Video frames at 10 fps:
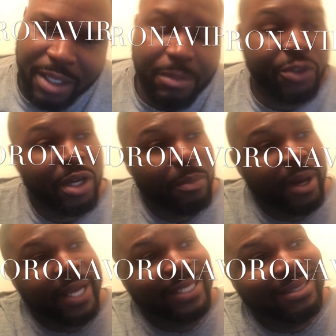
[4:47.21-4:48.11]
Most
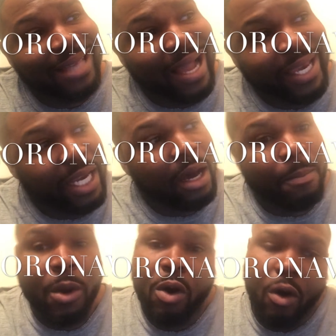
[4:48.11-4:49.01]
everybody is stocking
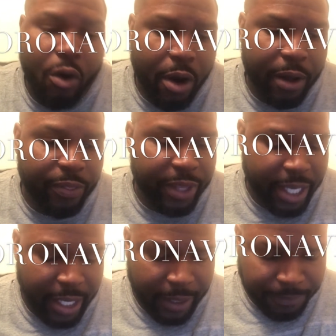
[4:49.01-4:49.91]
up on the